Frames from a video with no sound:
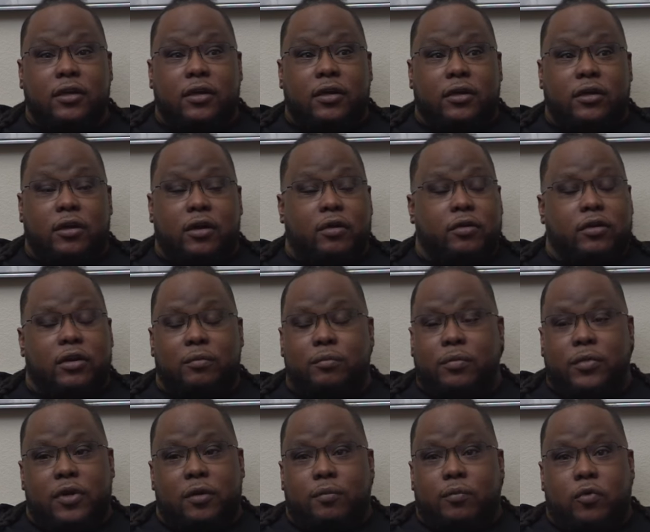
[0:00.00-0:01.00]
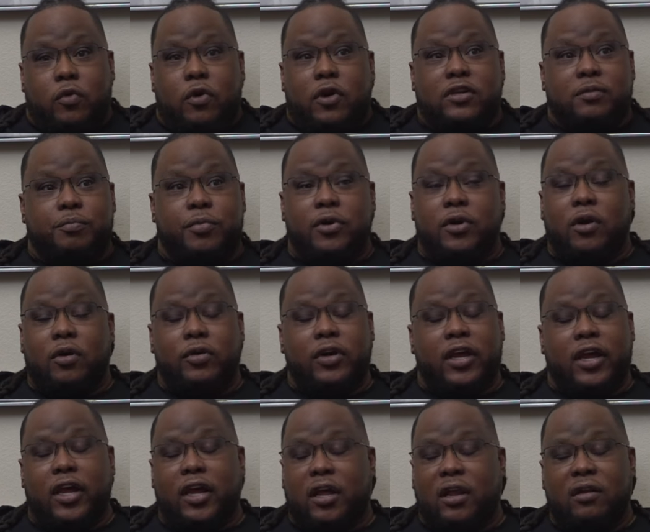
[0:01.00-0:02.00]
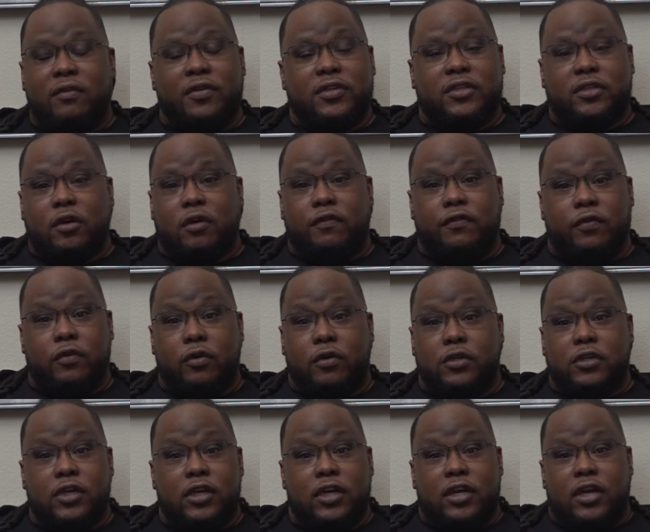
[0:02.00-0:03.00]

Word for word: You for know, sure. them, them, boys put on a hell of a show for us.